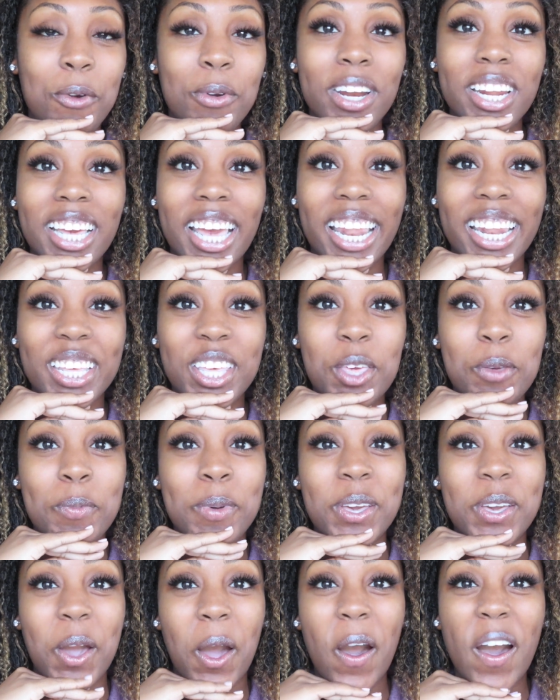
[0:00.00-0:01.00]
I want to kind of
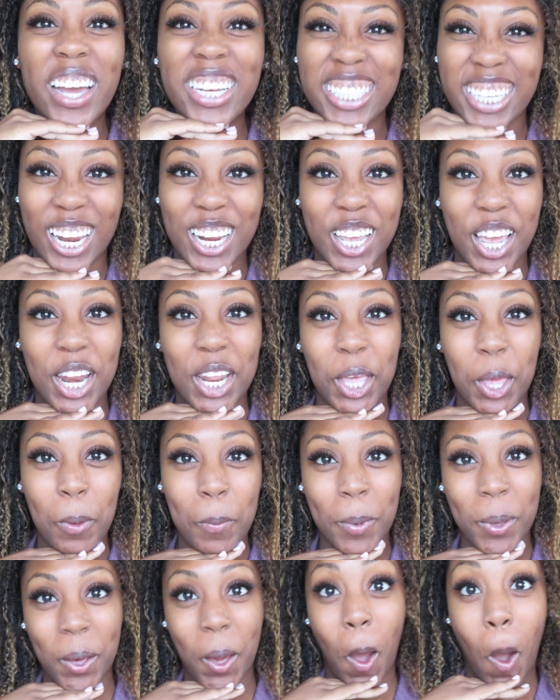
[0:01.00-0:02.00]
keep it going. Should I kind of
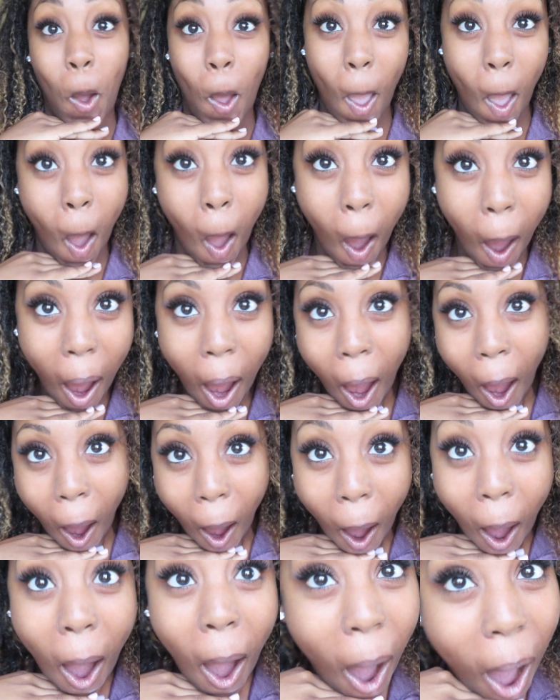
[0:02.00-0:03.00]
keep it going?
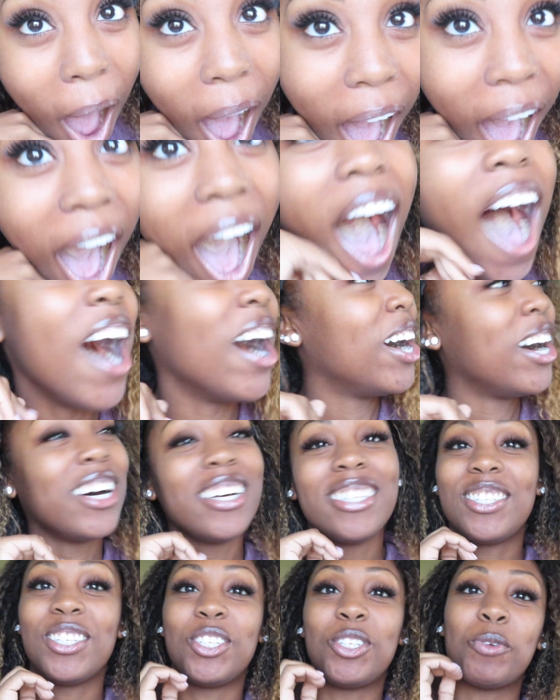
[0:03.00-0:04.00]
Oh,
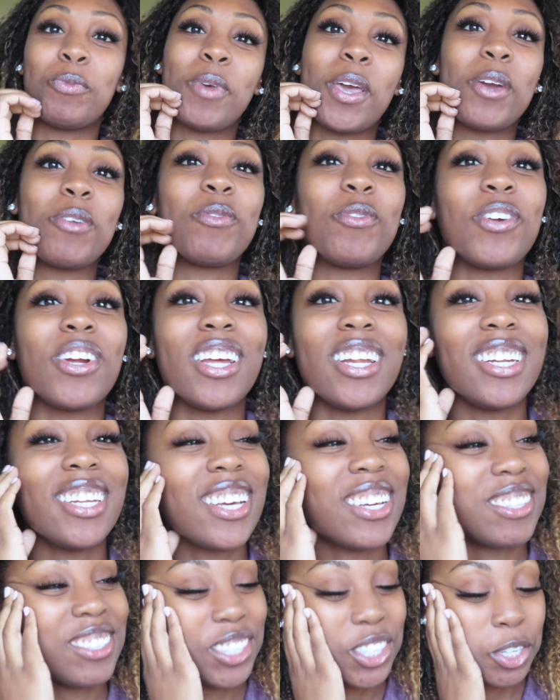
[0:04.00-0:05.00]
I'm such a bad friend.
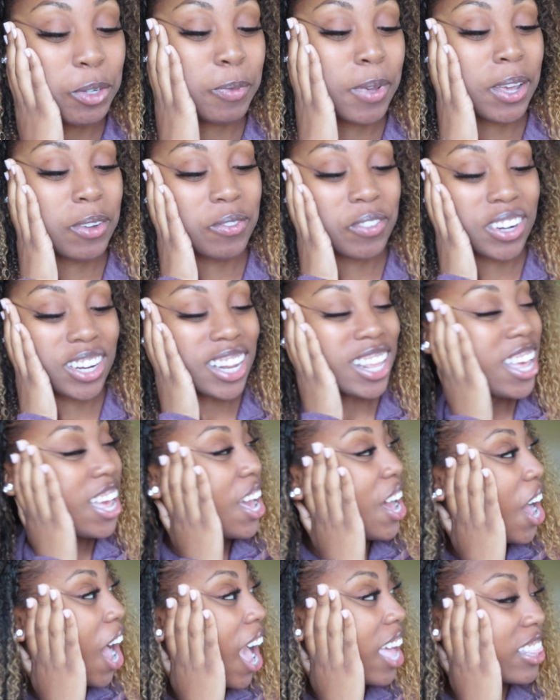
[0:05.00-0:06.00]
I'm such a bad friend.
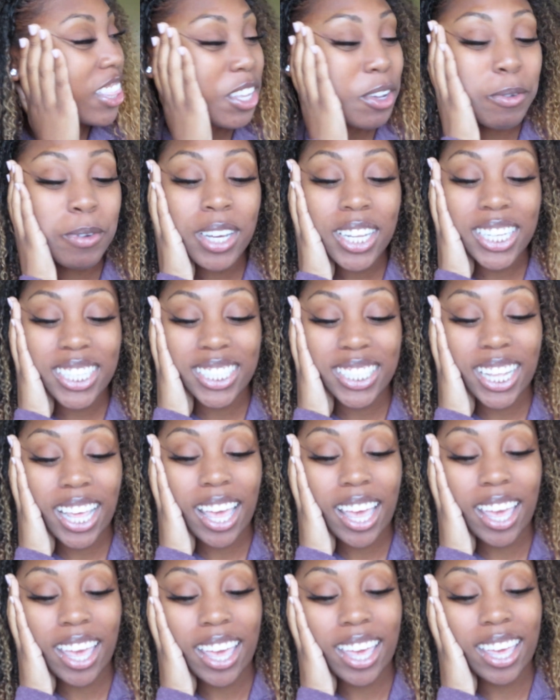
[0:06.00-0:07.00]
I think I'm gonna
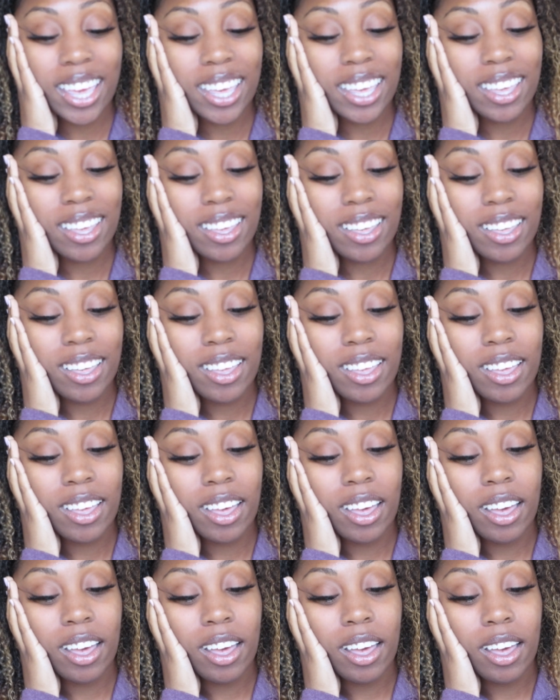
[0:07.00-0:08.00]
say.
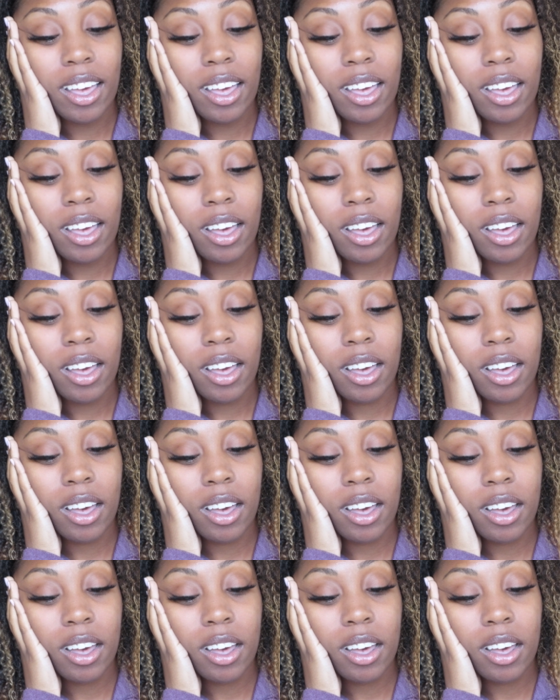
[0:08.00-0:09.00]

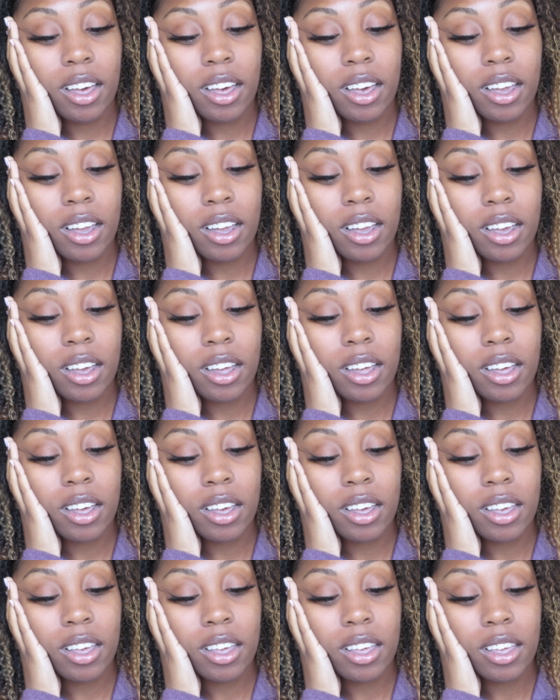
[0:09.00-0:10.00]

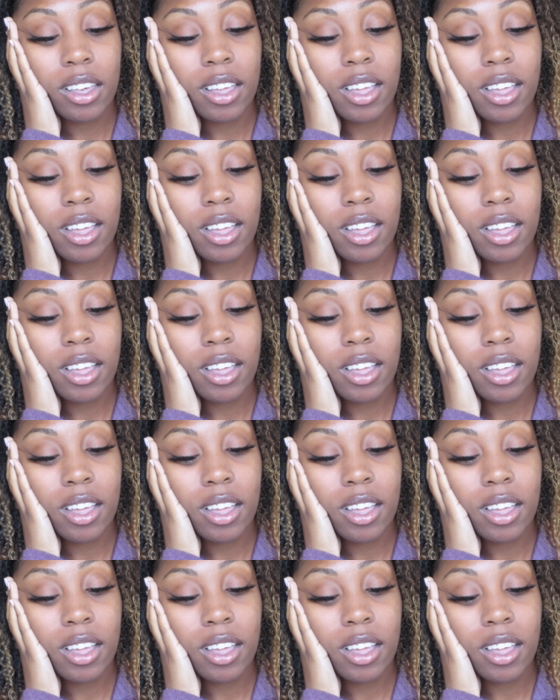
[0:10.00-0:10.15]
Uh,